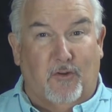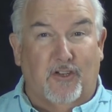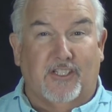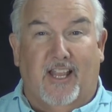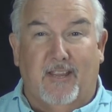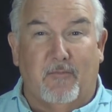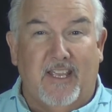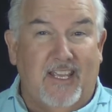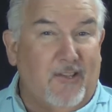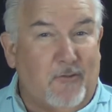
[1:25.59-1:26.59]
person like
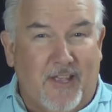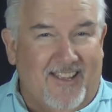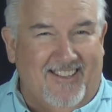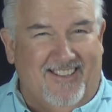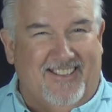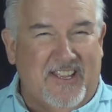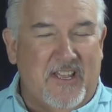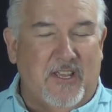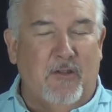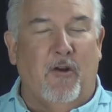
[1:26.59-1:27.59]
me, you
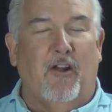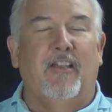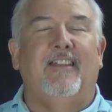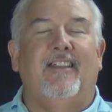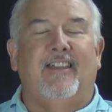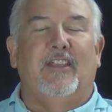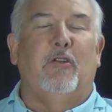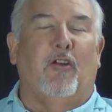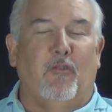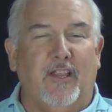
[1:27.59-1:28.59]
are
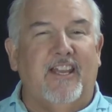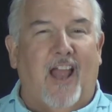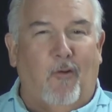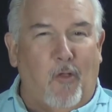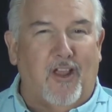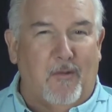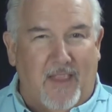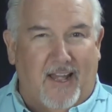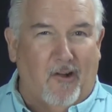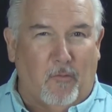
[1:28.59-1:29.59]
really not welcome
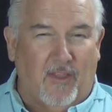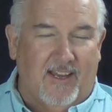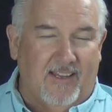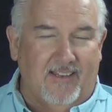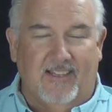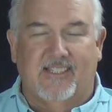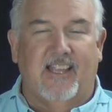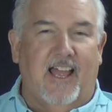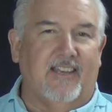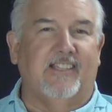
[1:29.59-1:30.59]
in that airplane. It is
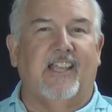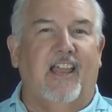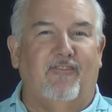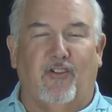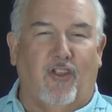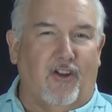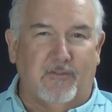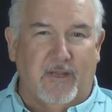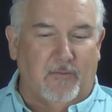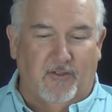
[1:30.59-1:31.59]
not designed for
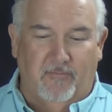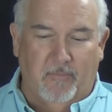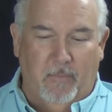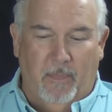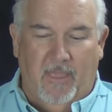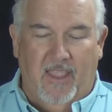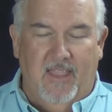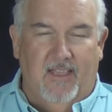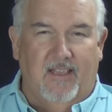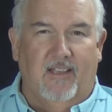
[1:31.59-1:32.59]
large people.
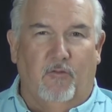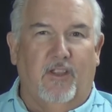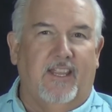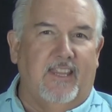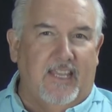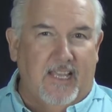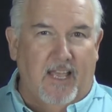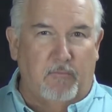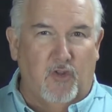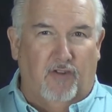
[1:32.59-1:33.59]
Really,
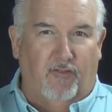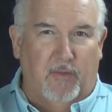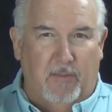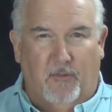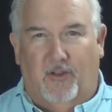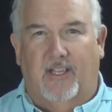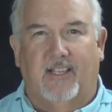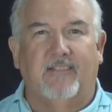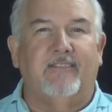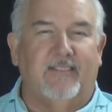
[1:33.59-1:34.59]
the beautiful
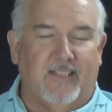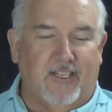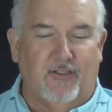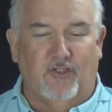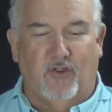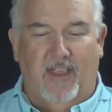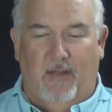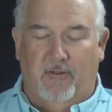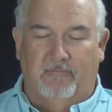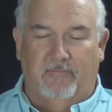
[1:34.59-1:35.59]
people get to enjoy
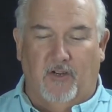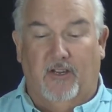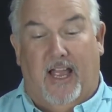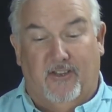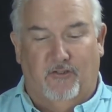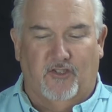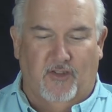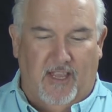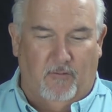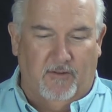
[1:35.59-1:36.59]
that one, or got to
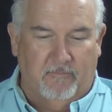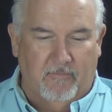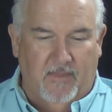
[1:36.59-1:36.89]
enjoy that one.